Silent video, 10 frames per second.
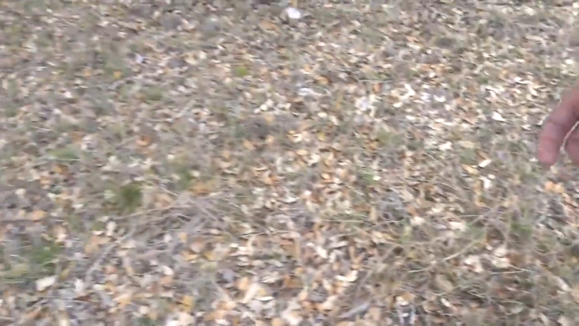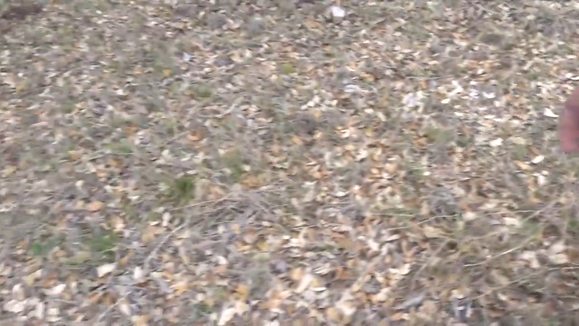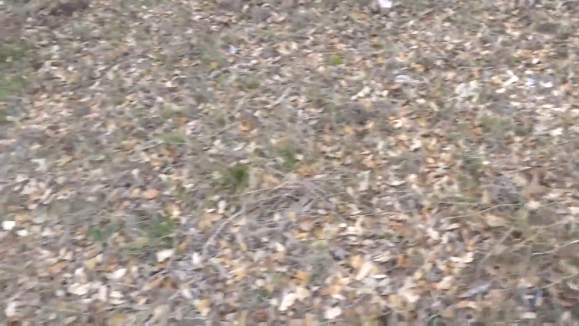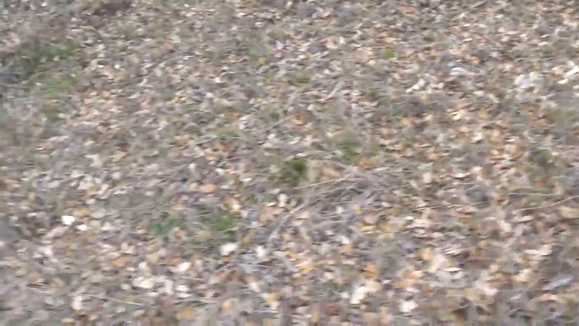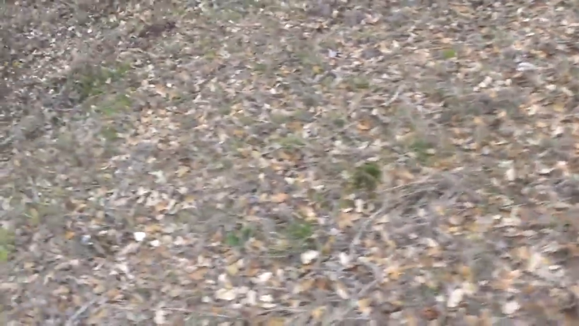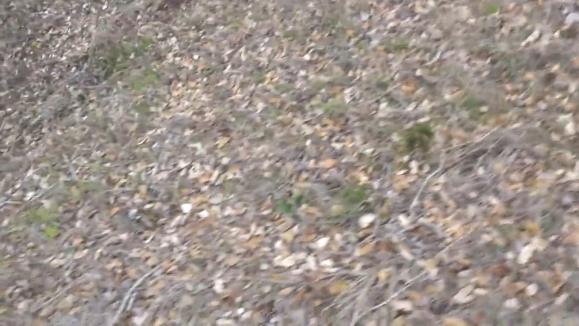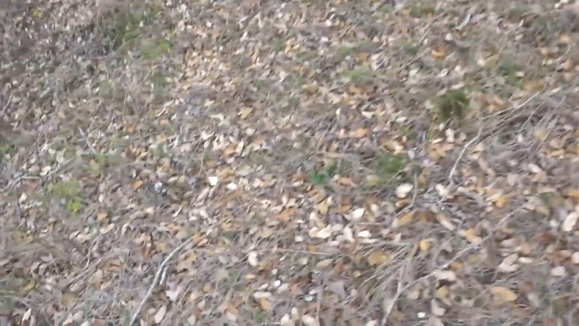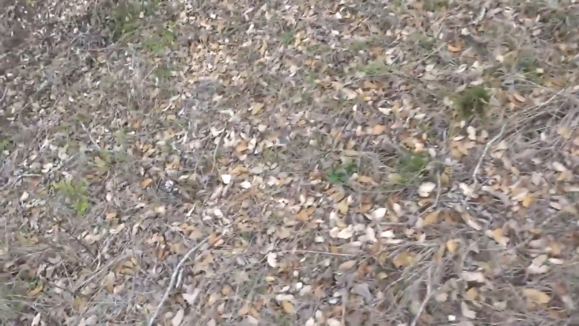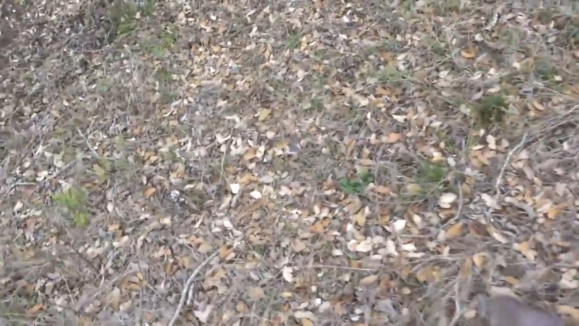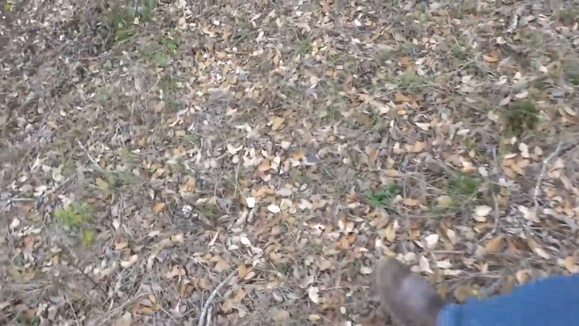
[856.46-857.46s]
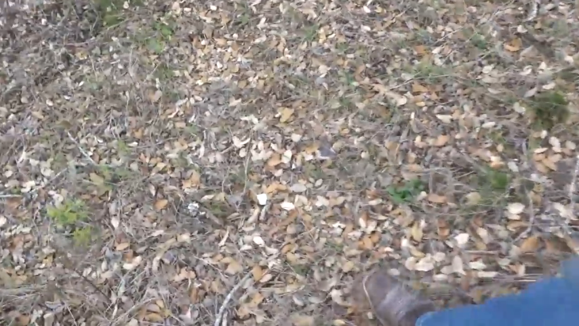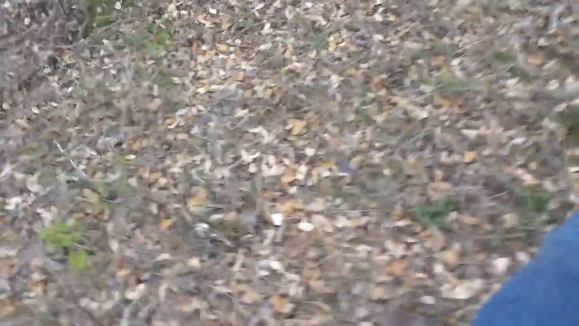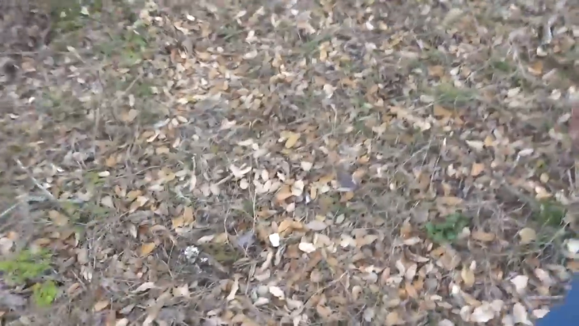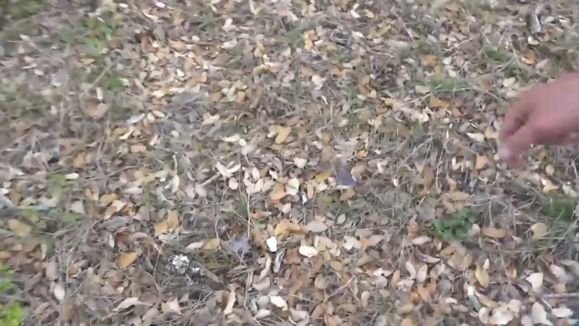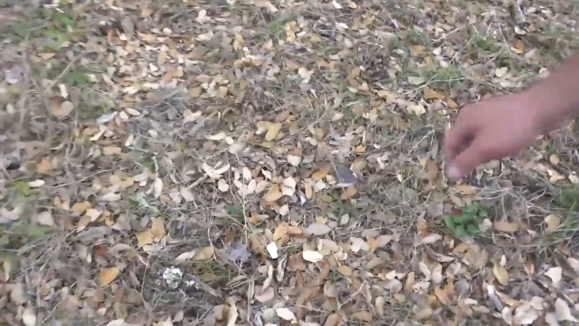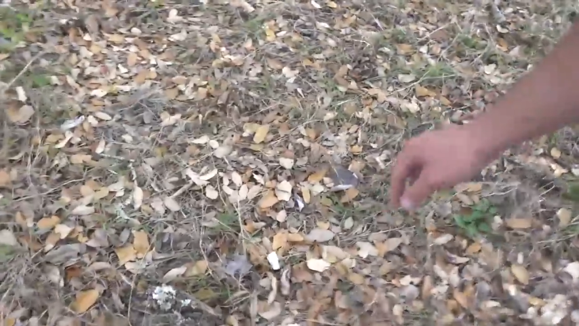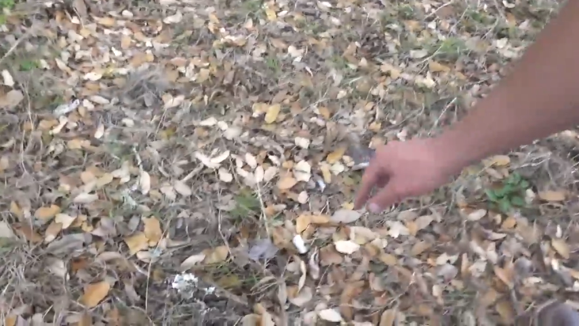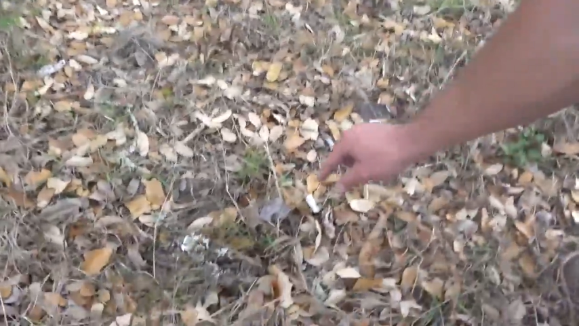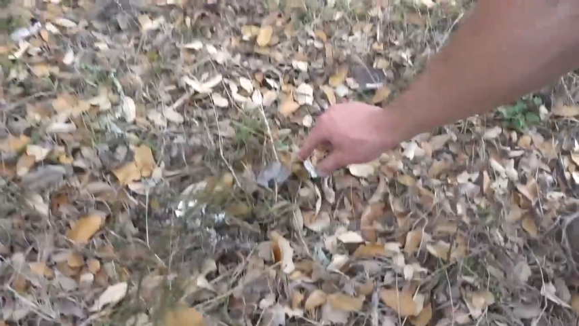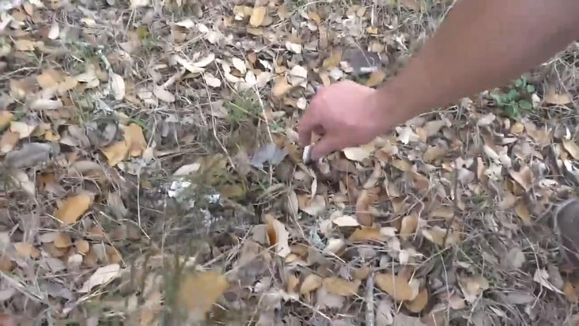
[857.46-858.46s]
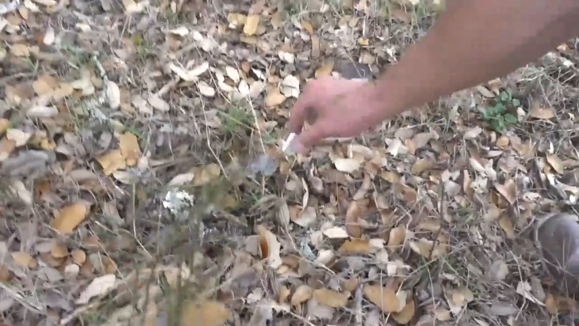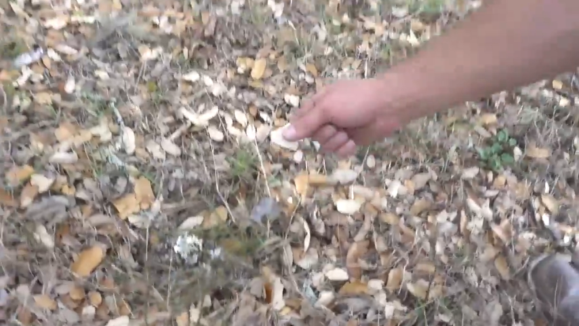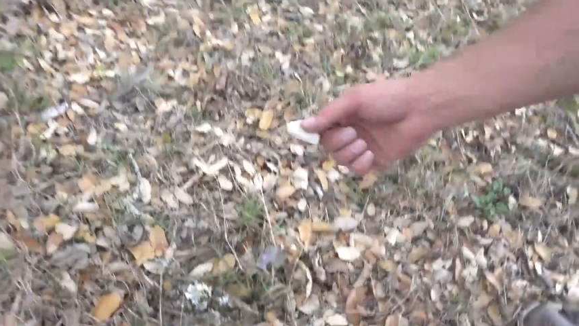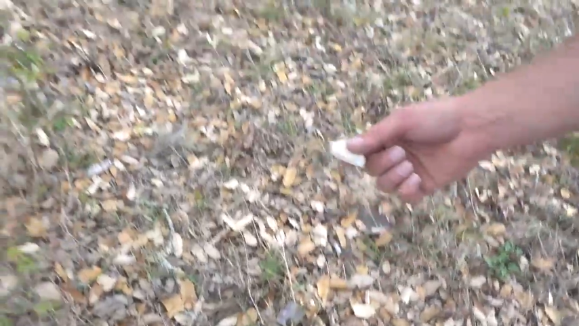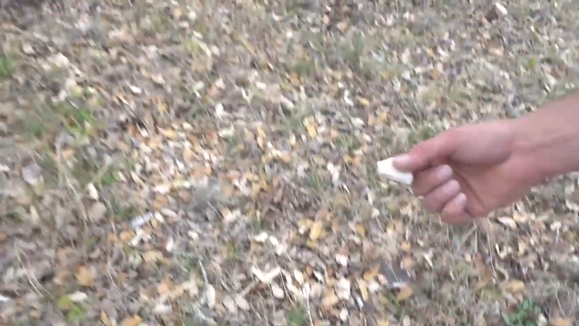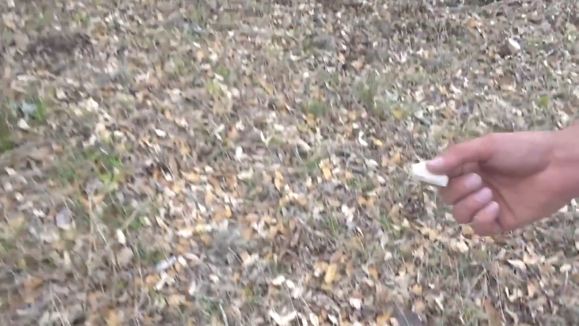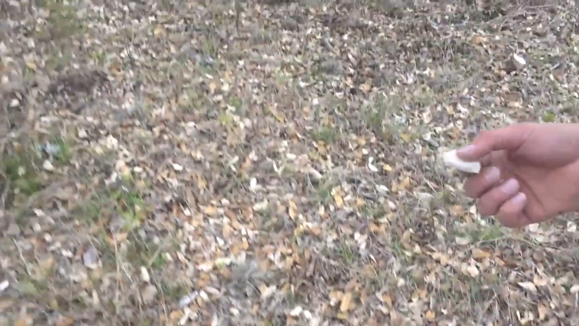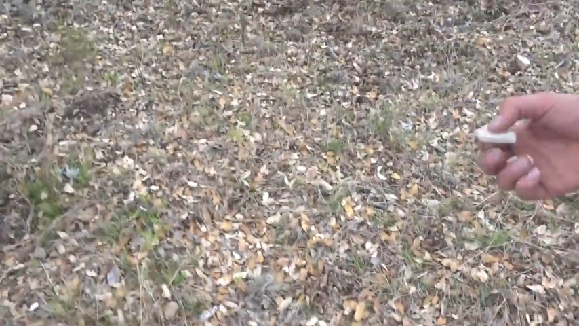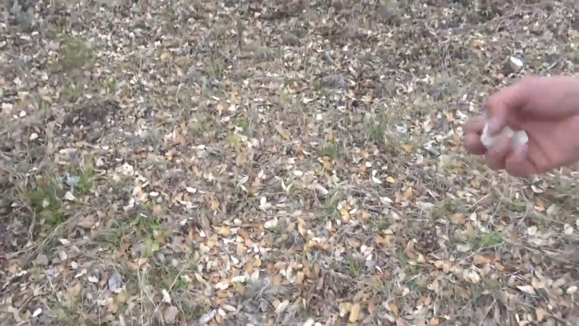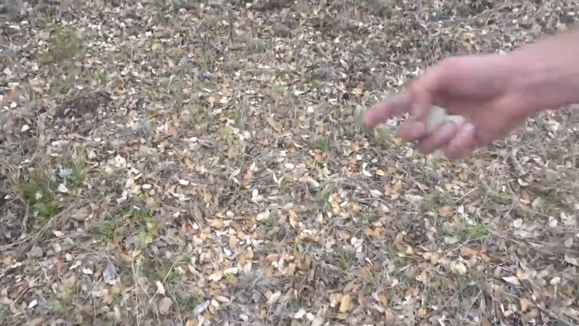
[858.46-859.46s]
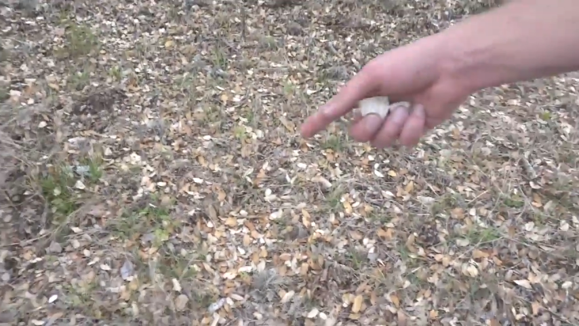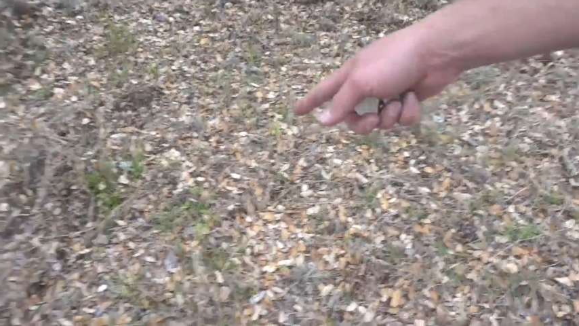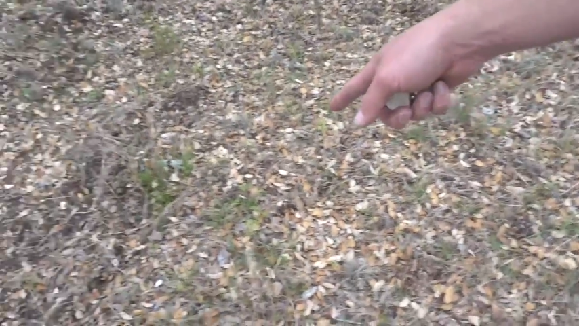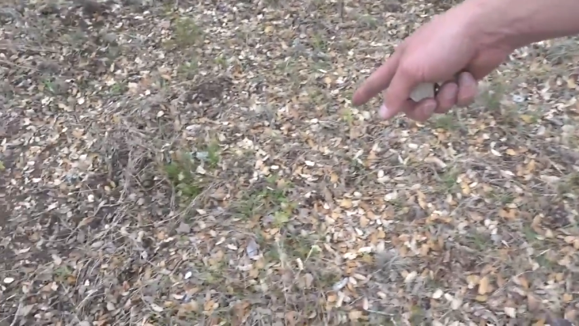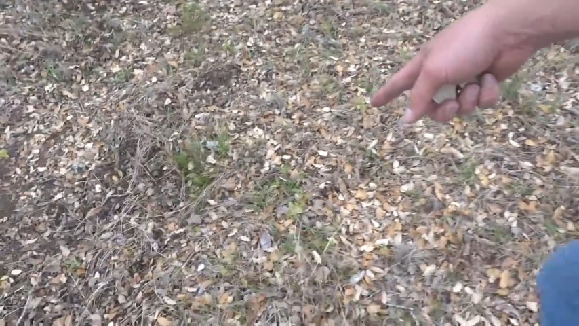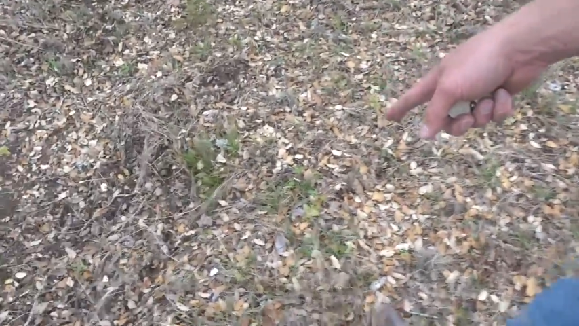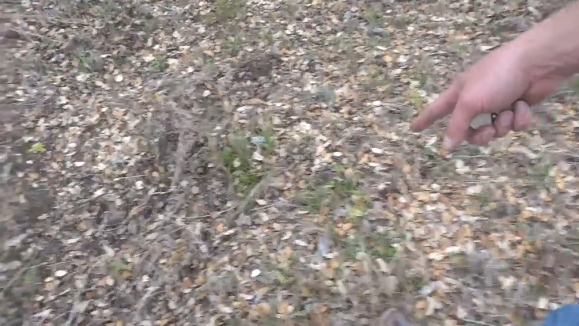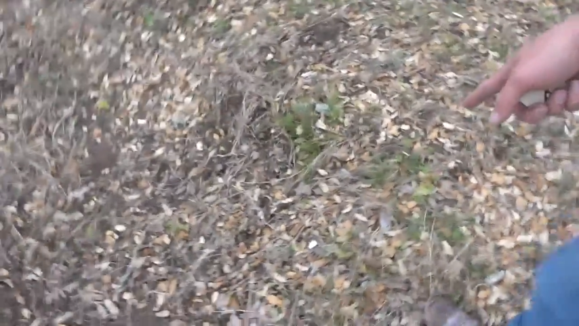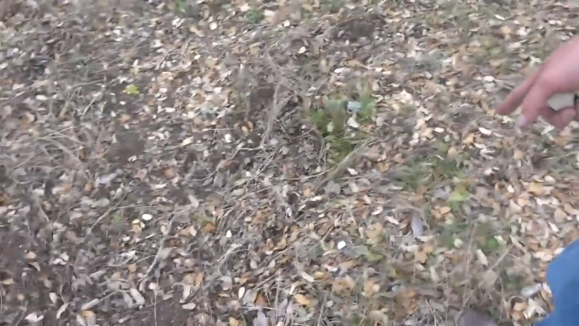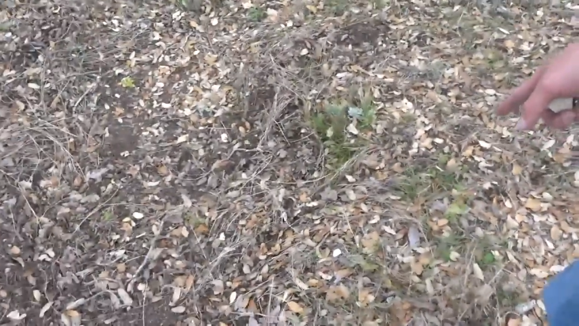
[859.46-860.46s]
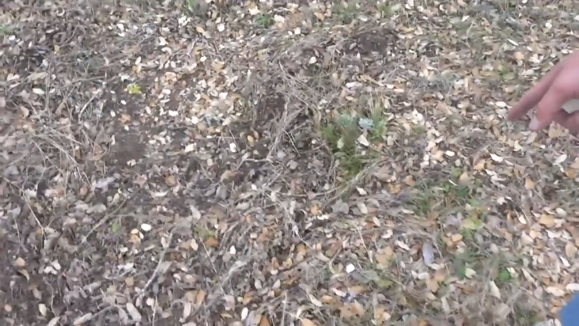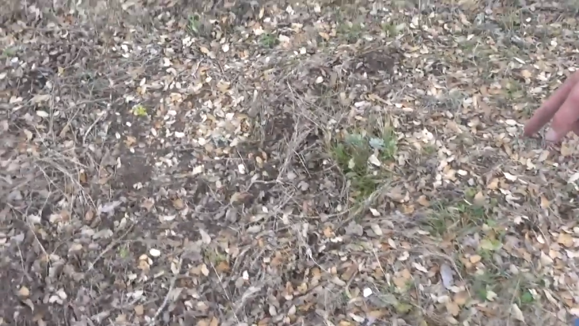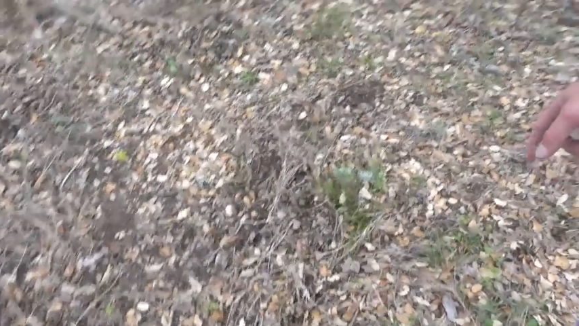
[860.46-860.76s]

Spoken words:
Nobody's mouth can be seen.